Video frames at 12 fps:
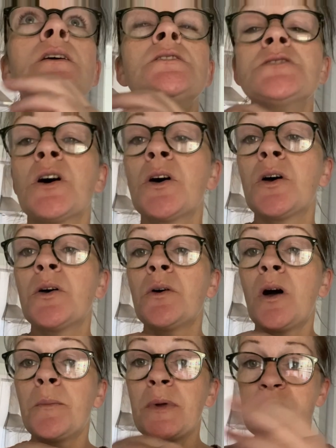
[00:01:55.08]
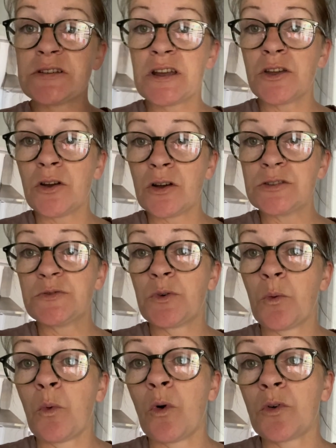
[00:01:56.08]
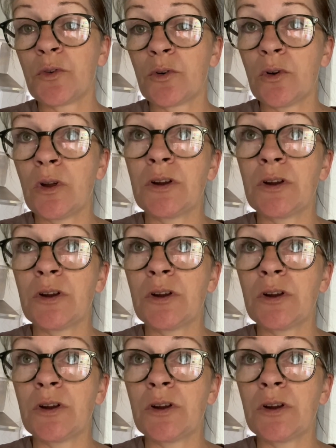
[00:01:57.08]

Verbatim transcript: So I'm gonna take you guys for a walk through